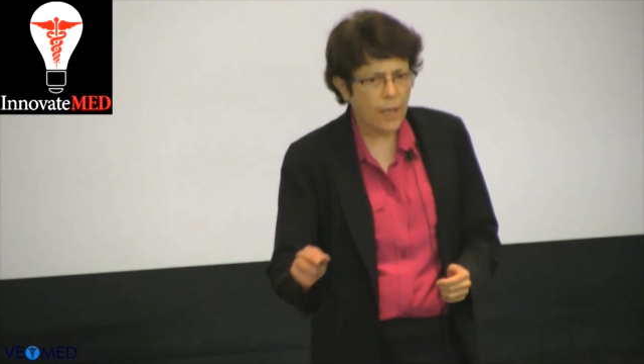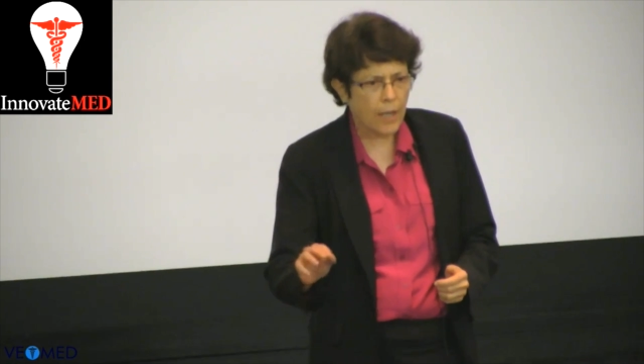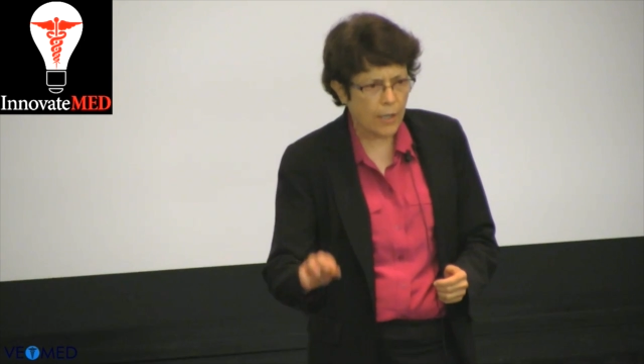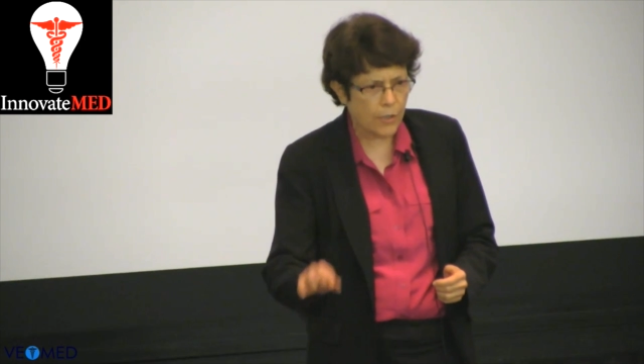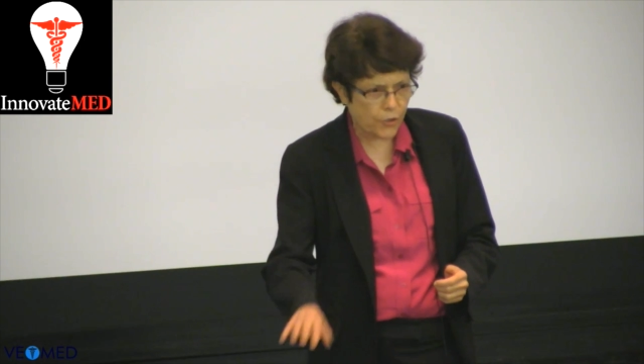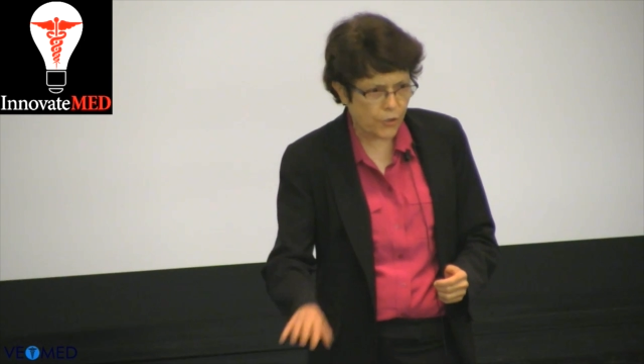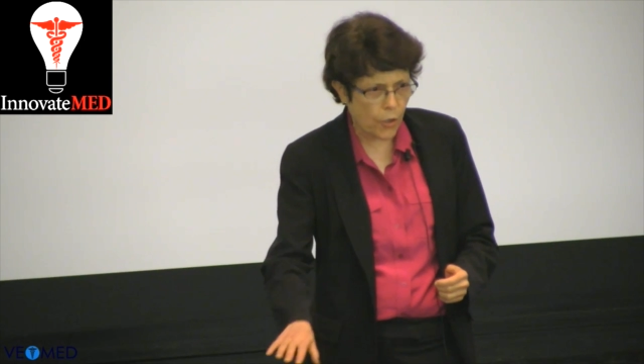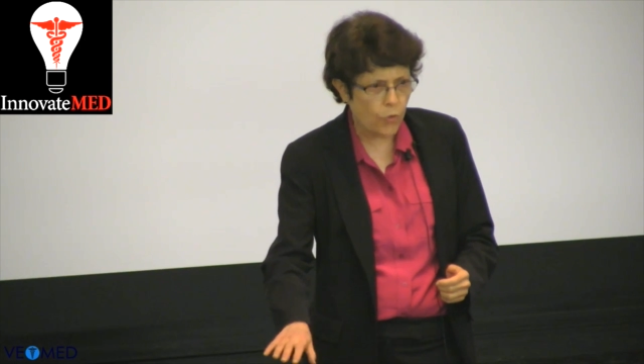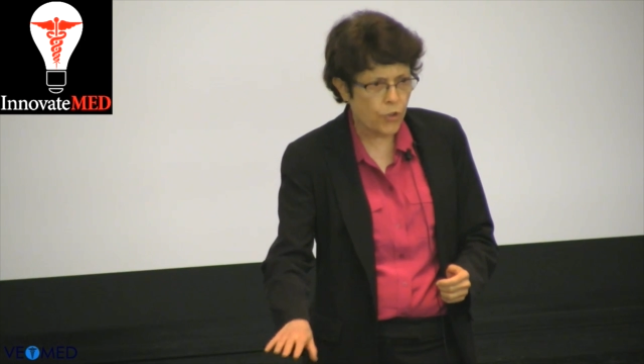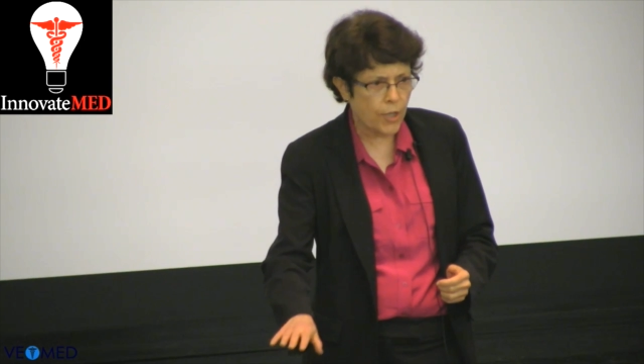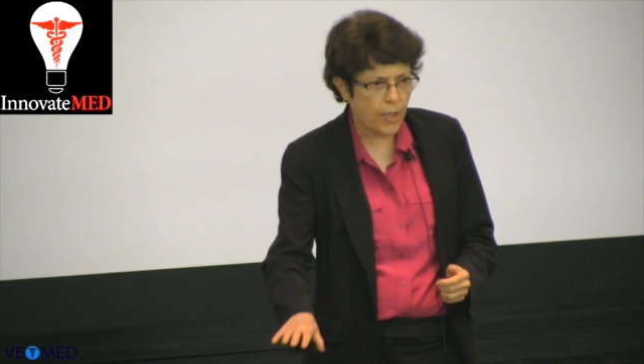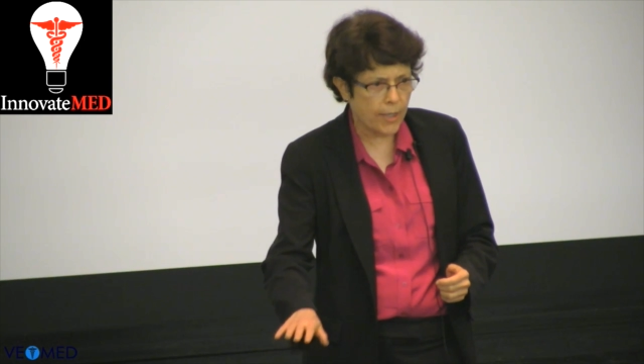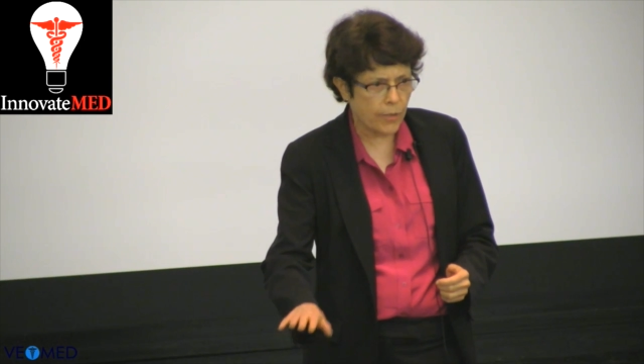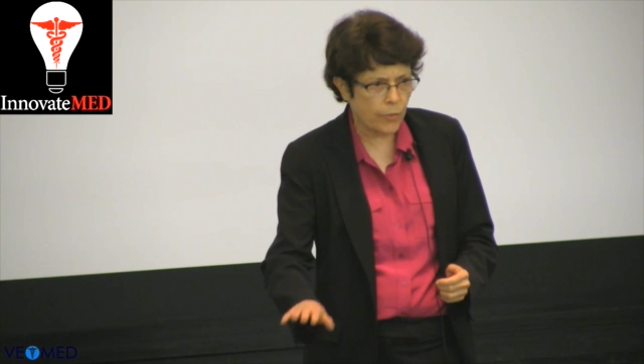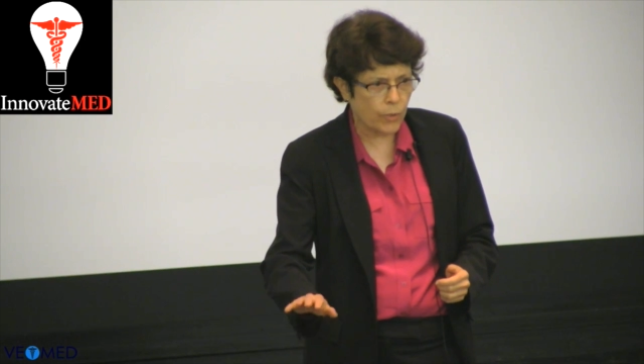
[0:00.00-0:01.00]

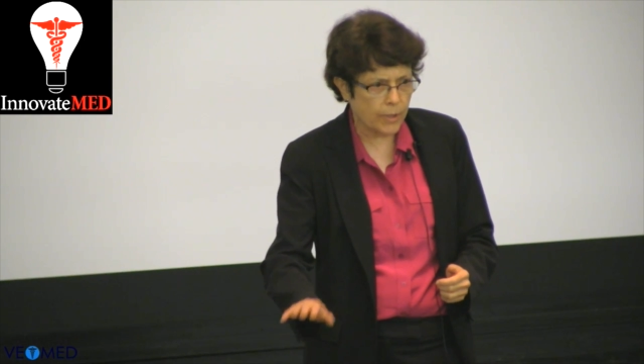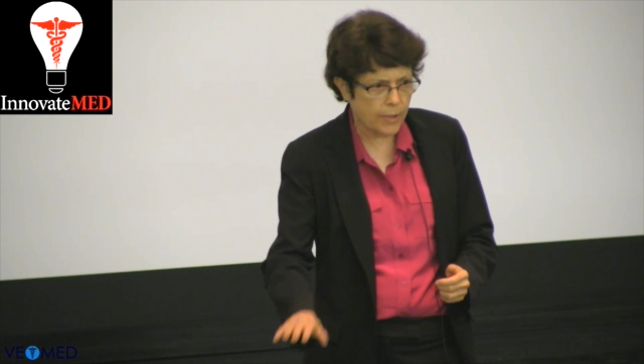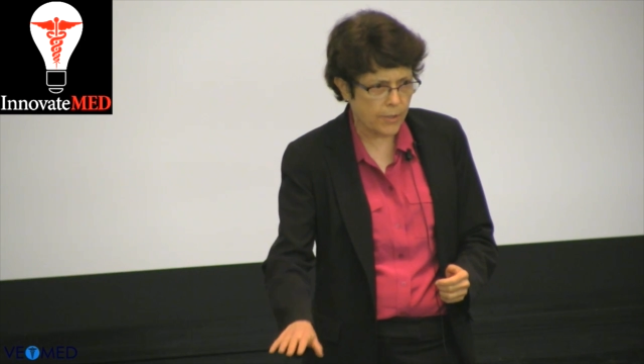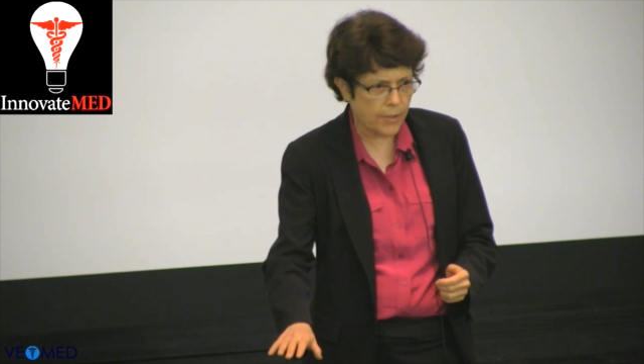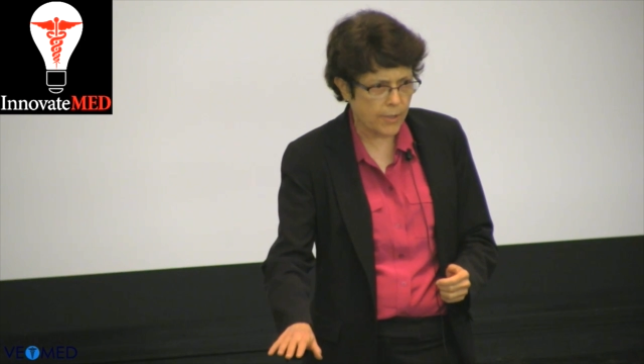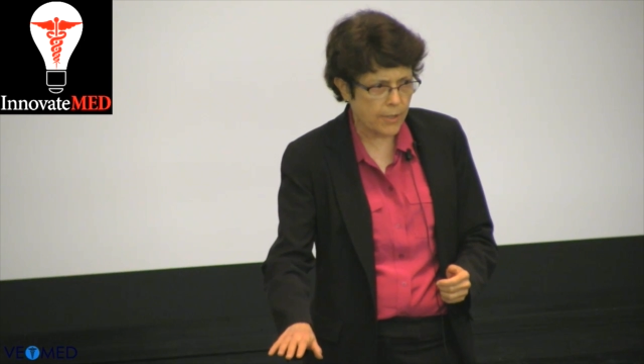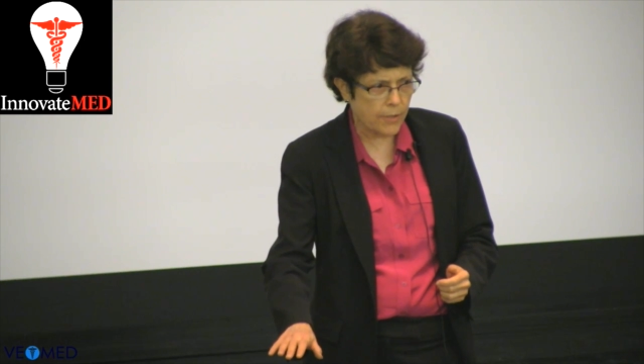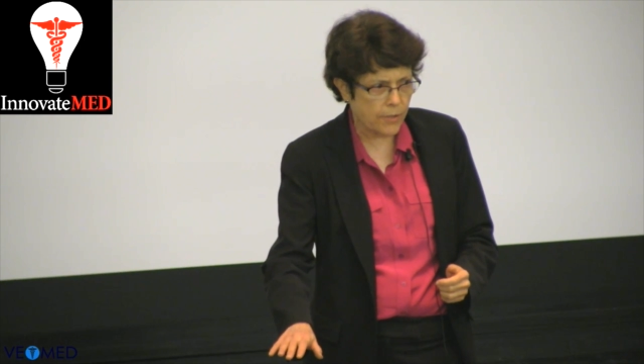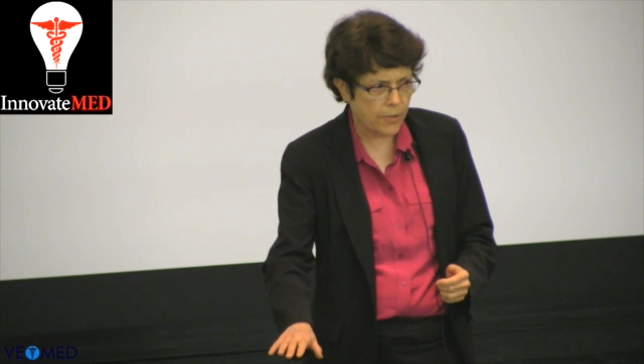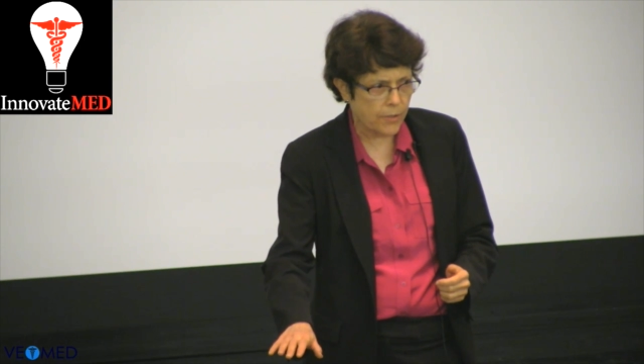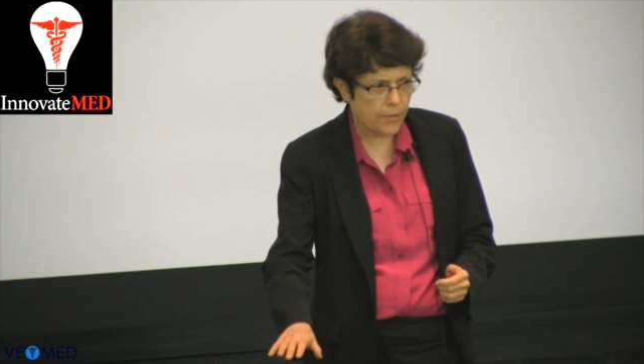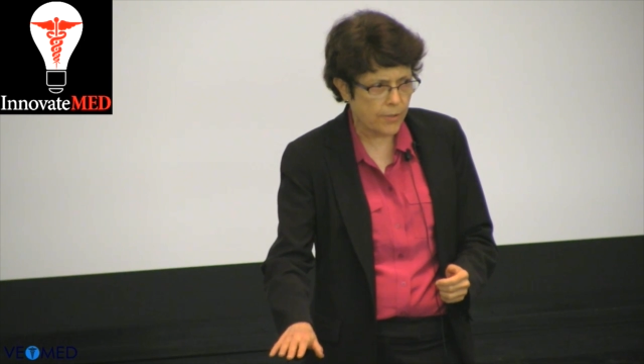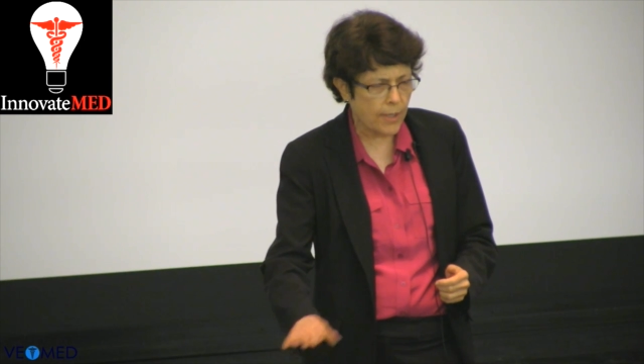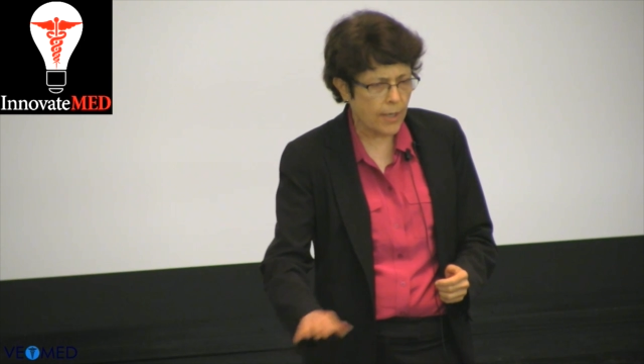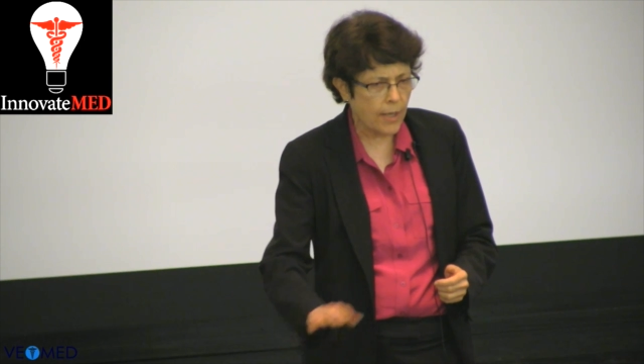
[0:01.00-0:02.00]
associated with
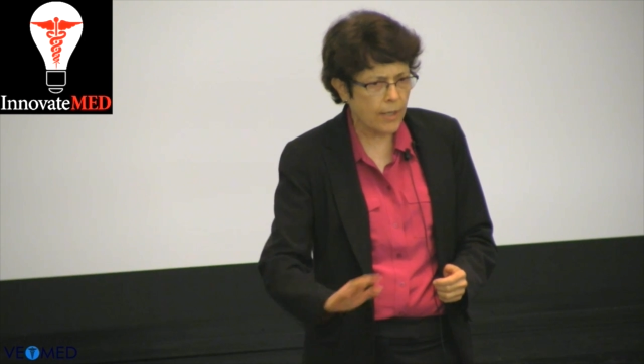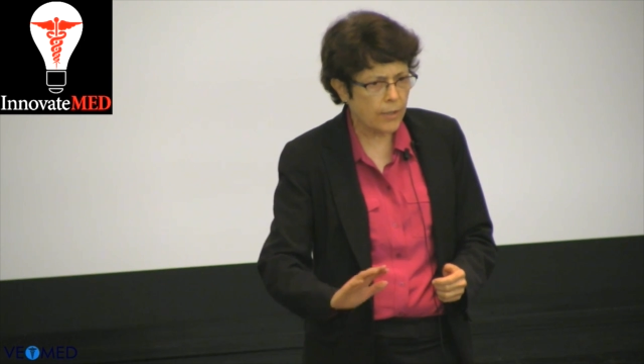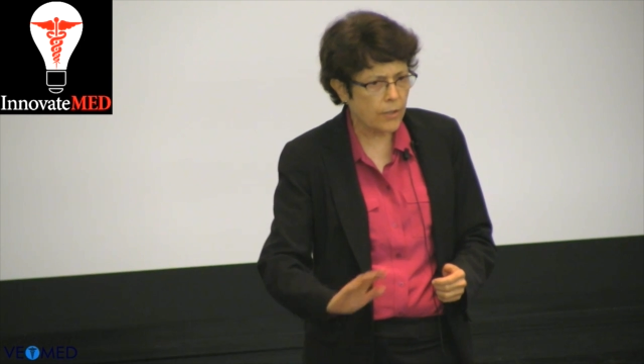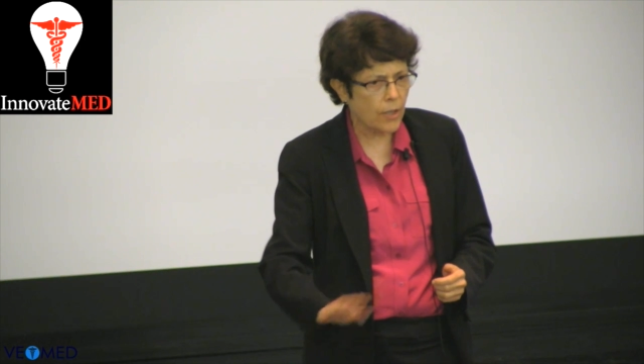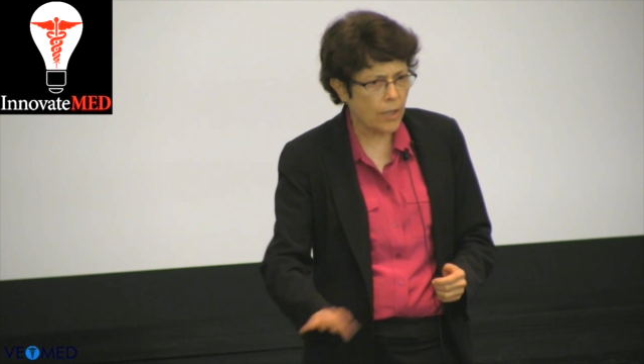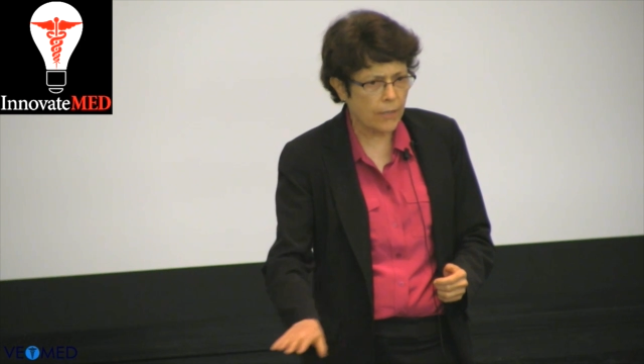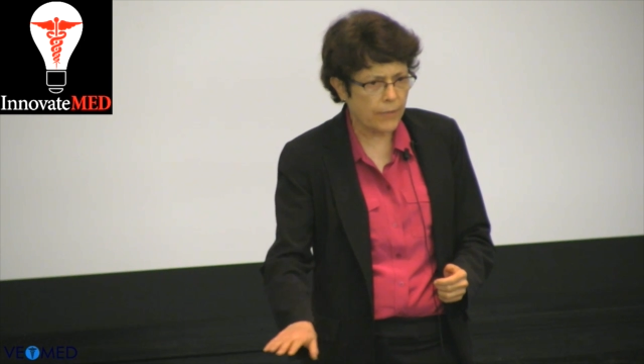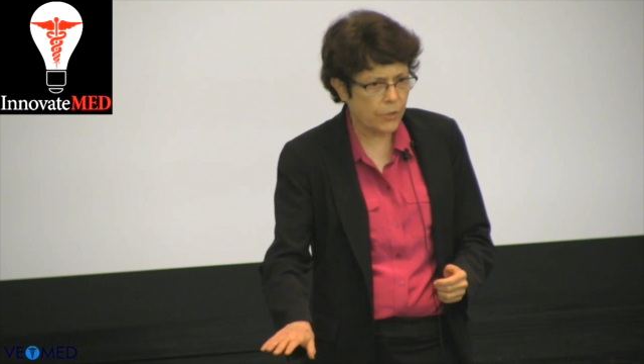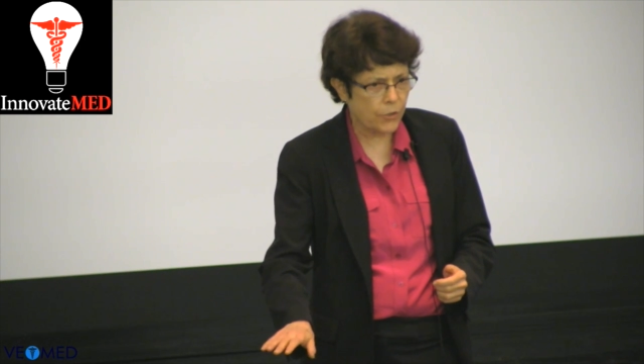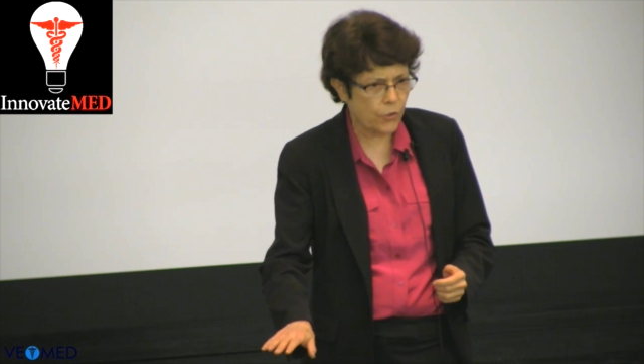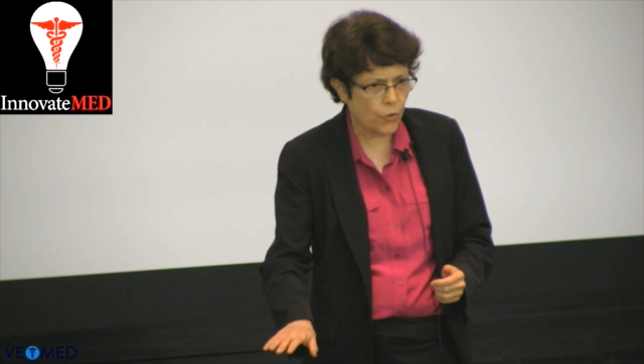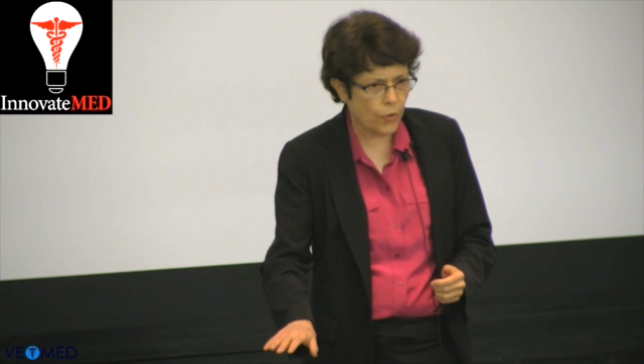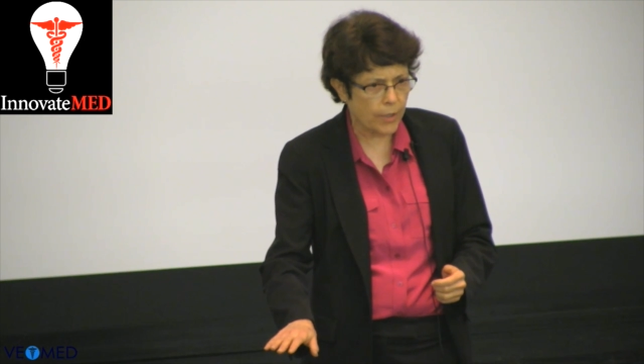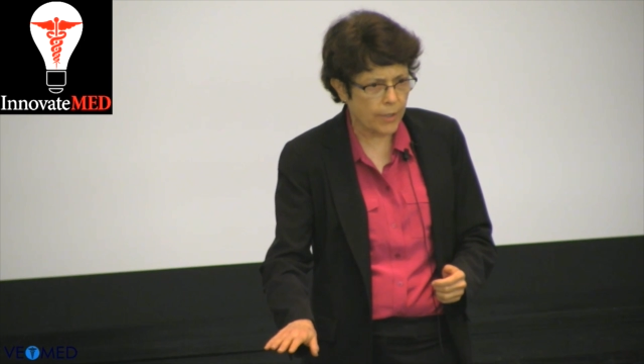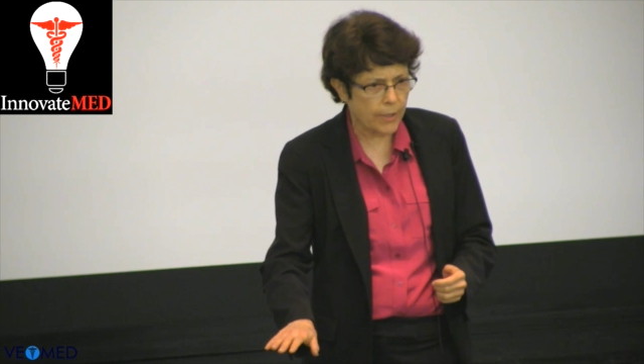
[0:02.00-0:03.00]
diseases. None of it's
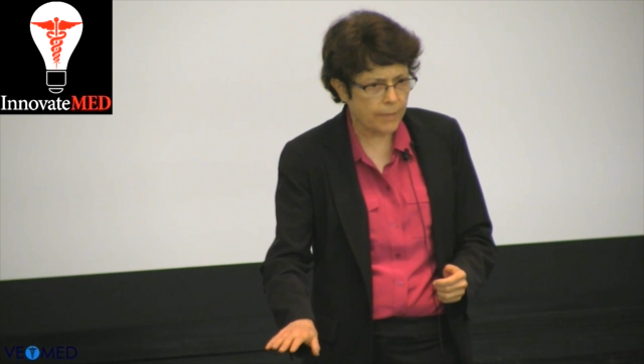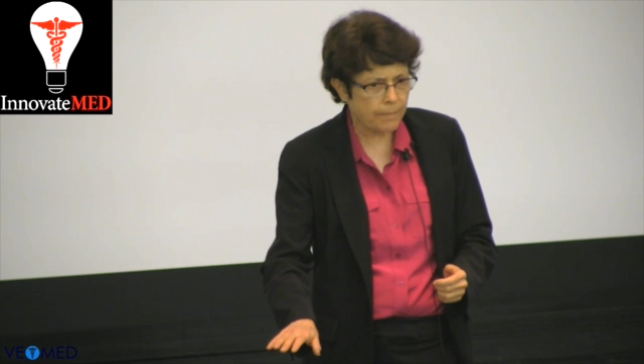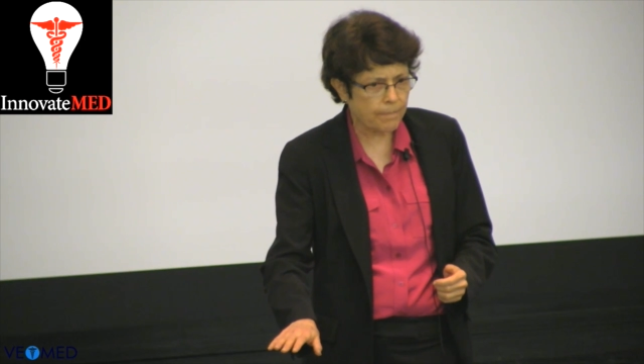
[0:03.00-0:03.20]
good.